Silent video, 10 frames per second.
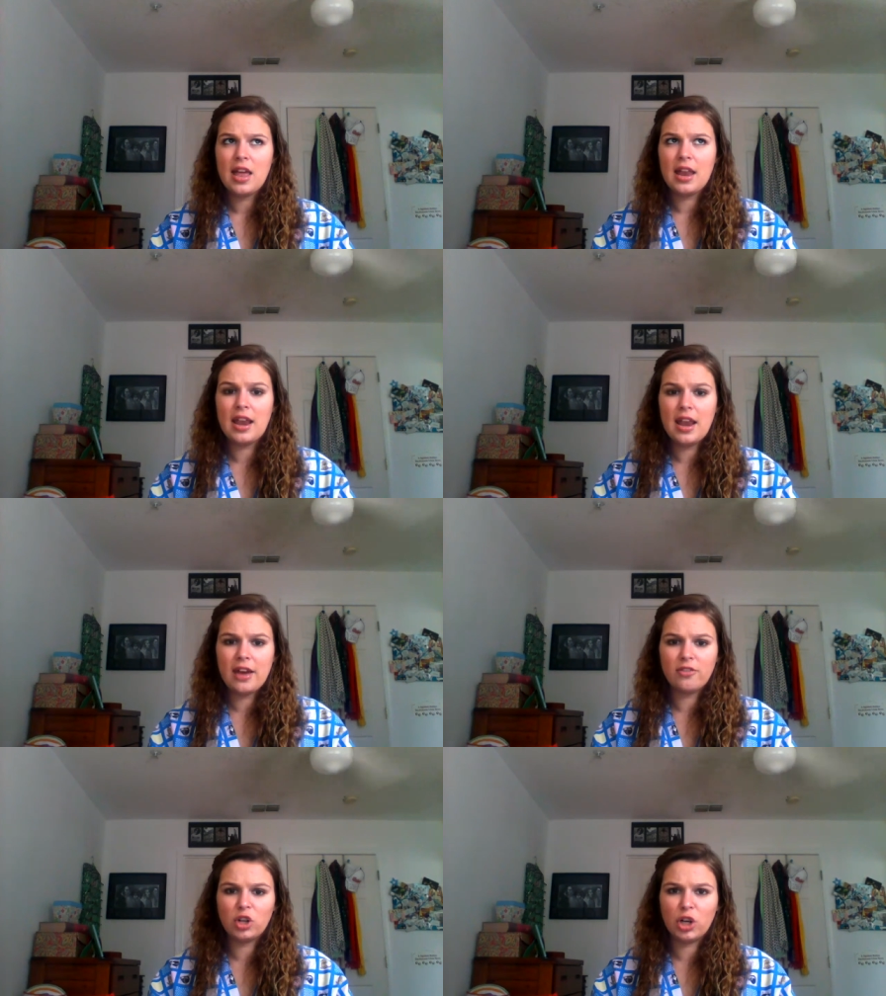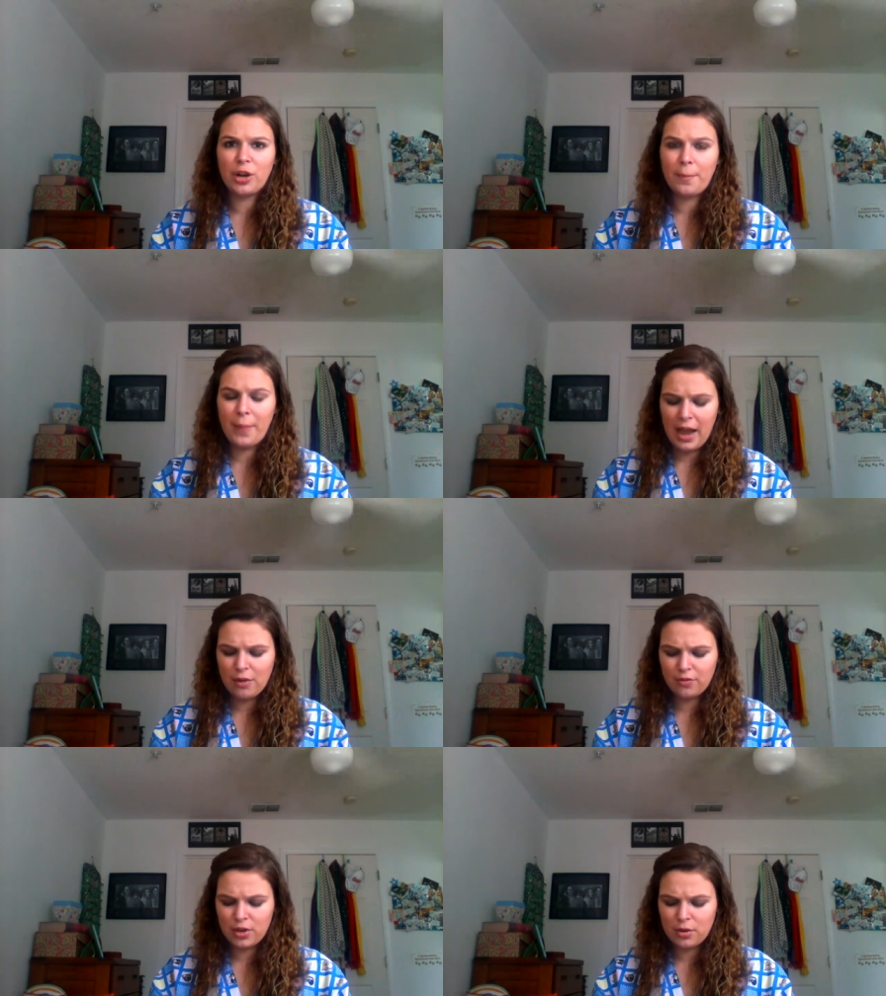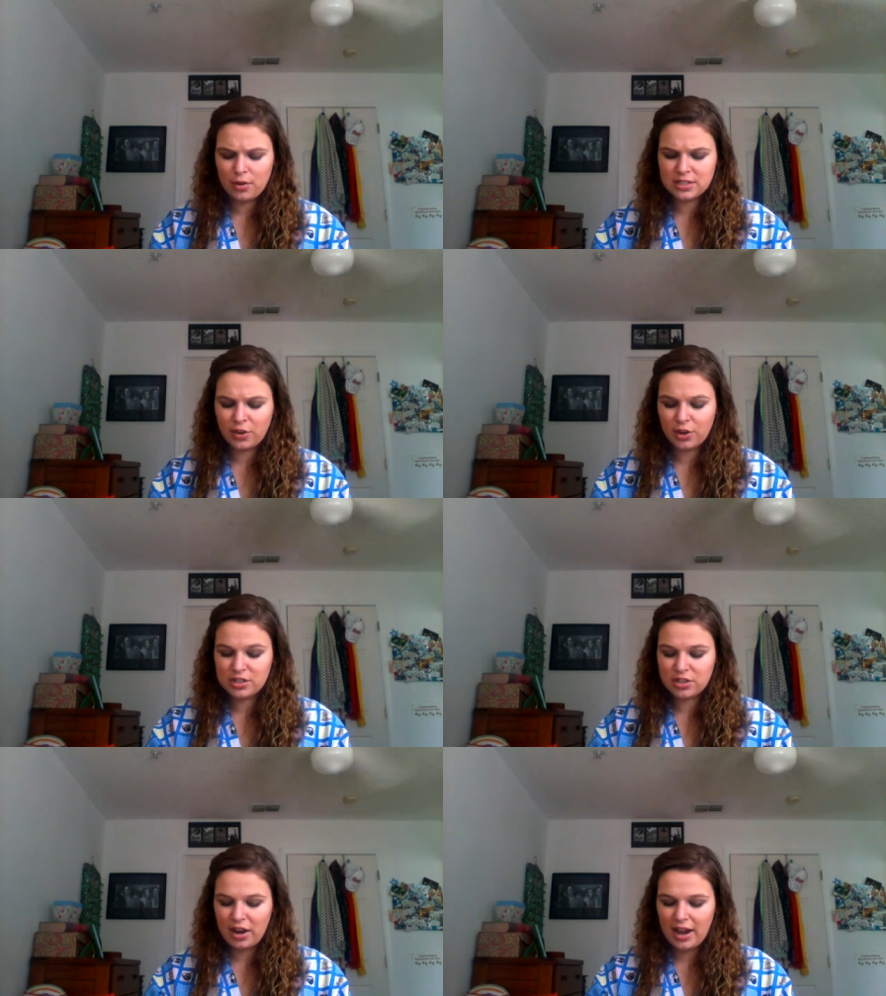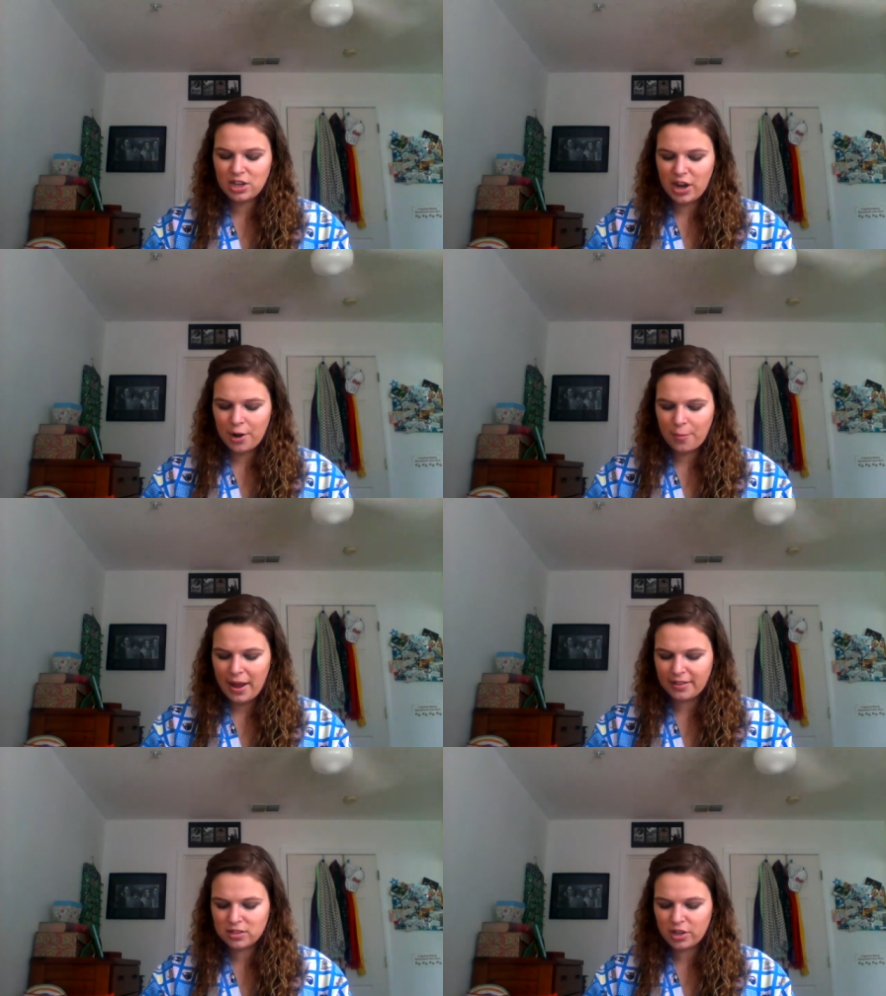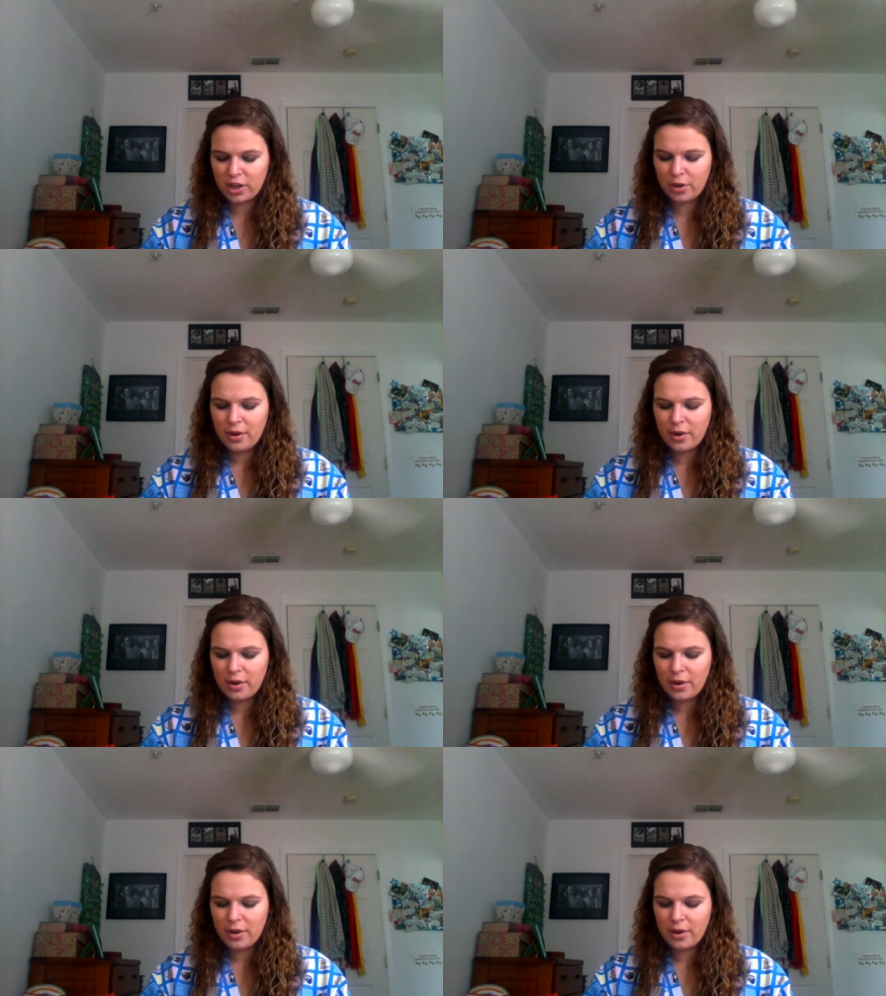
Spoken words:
never heard a bad review as far as their eyeshadow palettes go.